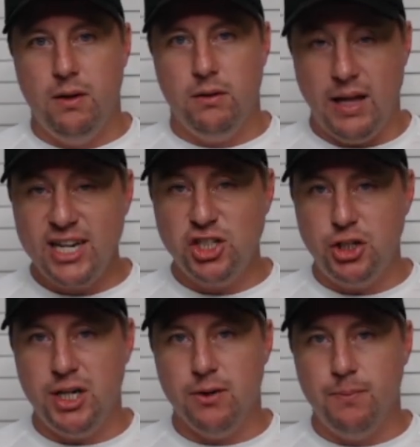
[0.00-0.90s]
Last
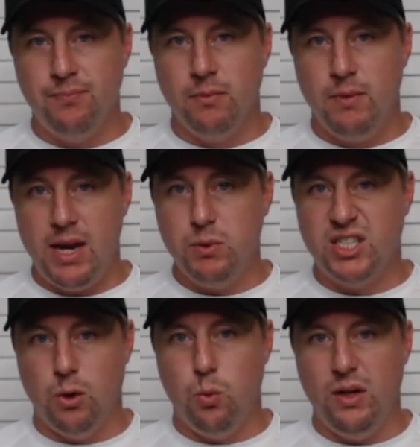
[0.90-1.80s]
year he was
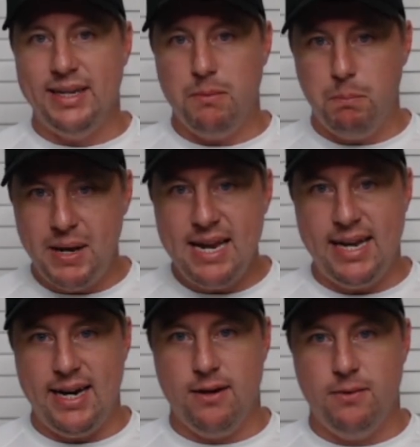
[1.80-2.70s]
still willing to be
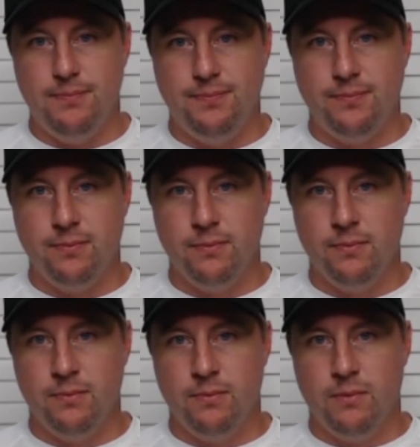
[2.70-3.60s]
there.
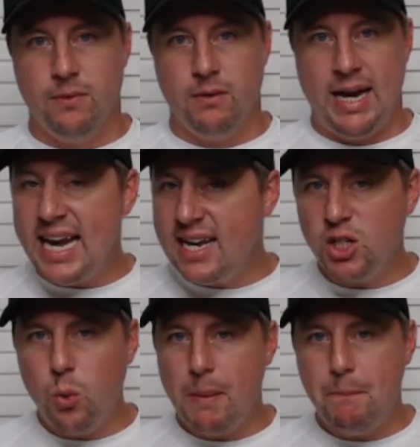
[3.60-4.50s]
He
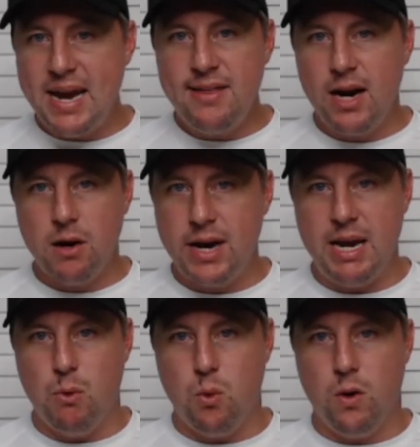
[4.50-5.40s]
doesn't want to be there
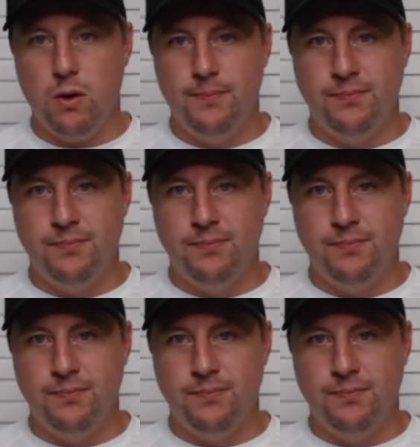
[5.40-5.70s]
anymore.